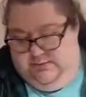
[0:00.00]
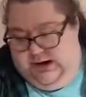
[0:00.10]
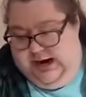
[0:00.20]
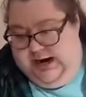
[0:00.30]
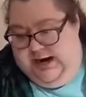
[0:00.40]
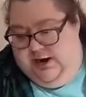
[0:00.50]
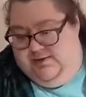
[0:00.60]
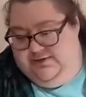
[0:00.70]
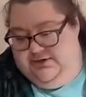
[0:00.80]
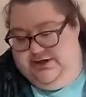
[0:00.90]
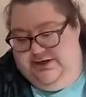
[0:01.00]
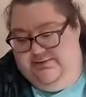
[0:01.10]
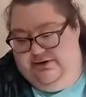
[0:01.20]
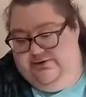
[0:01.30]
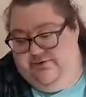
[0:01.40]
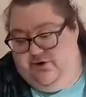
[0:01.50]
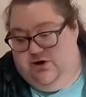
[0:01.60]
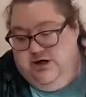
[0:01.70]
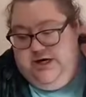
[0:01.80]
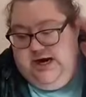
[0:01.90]
I obviously didn't get very far
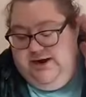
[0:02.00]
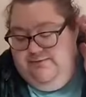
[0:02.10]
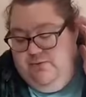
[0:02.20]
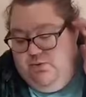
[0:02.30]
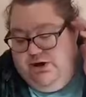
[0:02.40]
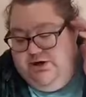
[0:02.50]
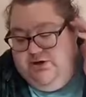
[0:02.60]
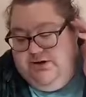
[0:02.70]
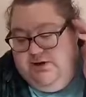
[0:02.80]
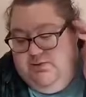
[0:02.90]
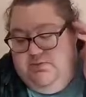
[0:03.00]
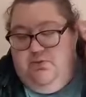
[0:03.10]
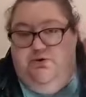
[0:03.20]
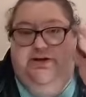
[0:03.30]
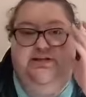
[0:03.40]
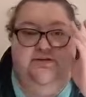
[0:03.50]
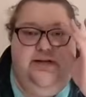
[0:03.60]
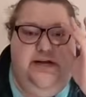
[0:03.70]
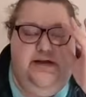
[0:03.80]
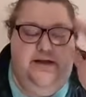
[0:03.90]
on it. I've been working on that one more
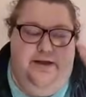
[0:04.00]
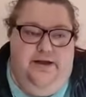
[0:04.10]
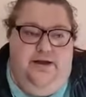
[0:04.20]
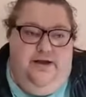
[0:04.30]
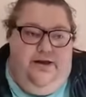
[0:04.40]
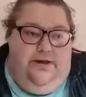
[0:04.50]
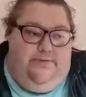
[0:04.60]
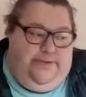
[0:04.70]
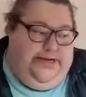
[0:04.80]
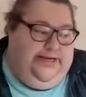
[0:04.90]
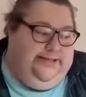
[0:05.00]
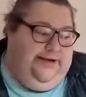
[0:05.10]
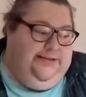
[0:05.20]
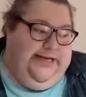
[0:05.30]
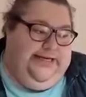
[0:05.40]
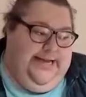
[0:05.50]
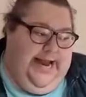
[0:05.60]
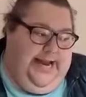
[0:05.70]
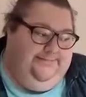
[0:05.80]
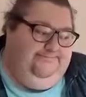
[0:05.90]
recently because I was like,
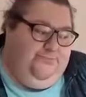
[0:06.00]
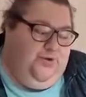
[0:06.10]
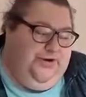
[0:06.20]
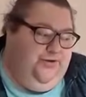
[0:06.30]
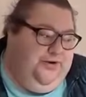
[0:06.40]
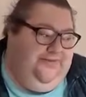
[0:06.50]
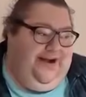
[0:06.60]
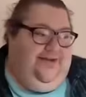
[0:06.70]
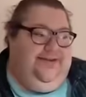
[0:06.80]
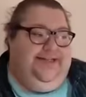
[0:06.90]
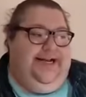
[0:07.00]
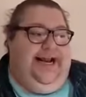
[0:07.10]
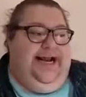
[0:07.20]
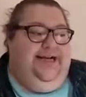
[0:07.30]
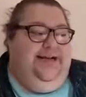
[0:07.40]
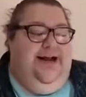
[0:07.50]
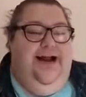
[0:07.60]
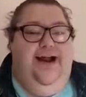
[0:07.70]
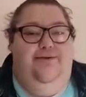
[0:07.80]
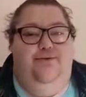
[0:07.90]
dang, 2025 is going to end and I
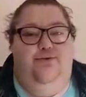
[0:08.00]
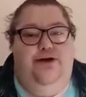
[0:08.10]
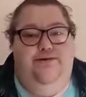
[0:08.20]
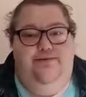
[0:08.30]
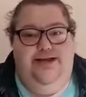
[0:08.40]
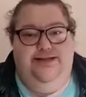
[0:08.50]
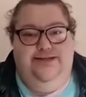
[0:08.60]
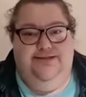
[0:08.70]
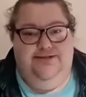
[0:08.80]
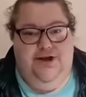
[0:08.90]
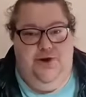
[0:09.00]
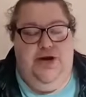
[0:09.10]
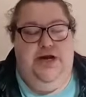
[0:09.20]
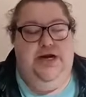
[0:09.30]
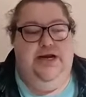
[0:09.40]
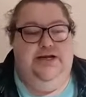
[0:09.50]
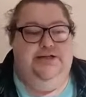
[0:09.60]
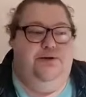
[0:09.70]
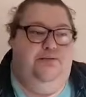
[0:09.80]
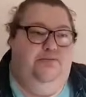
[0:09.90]
have 3 of these going and I
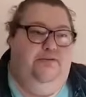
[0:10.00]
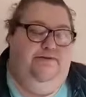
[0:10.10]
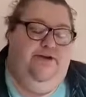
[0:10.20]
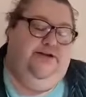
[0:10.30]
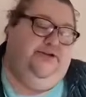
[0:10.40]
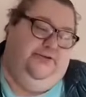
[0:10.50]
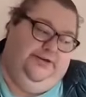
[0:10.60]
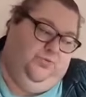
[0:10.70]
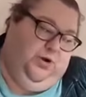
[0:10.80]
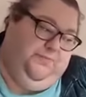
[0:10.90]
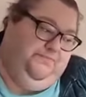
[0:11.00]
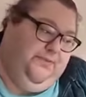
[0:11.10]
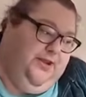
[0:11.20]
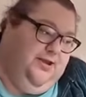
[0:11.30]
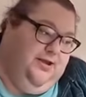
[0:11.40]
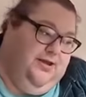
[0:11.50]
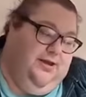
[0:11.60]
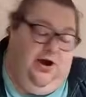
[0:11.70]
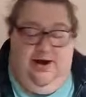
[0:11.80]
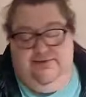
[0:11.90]
should probably finish at least one.
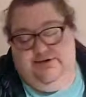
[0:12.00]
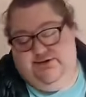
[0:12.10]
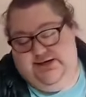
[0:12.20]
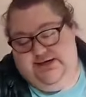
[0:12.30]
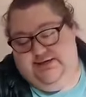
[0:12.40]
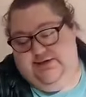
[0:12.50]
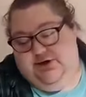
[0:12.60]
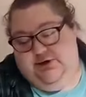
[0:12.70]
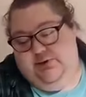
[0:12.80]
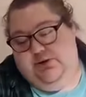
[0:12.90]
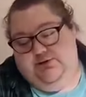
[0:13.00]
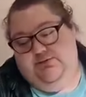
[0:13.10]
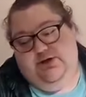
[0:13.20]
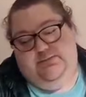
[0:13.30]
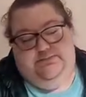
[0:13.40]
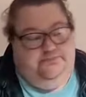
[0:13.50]
Obviously, it's not going well. So,